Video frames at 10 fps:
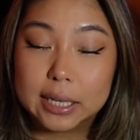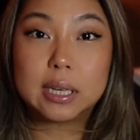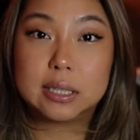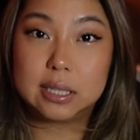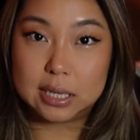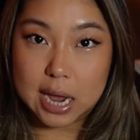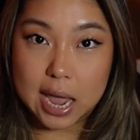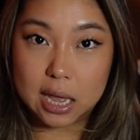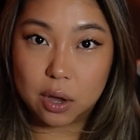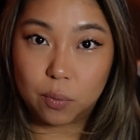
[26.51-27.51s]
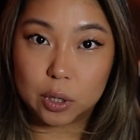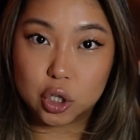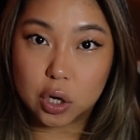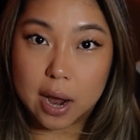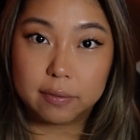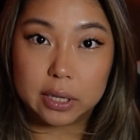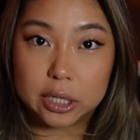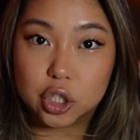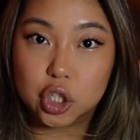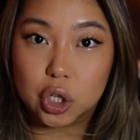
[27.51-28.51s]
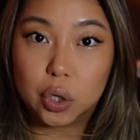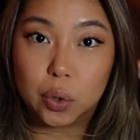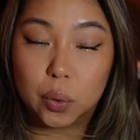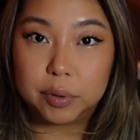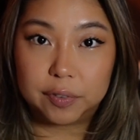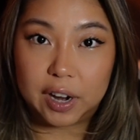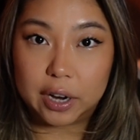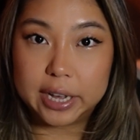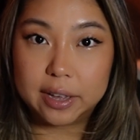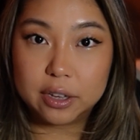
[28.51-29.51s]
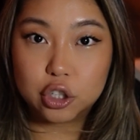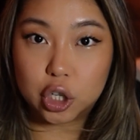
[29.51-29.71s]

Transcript: because today we're traveling to Bavaria,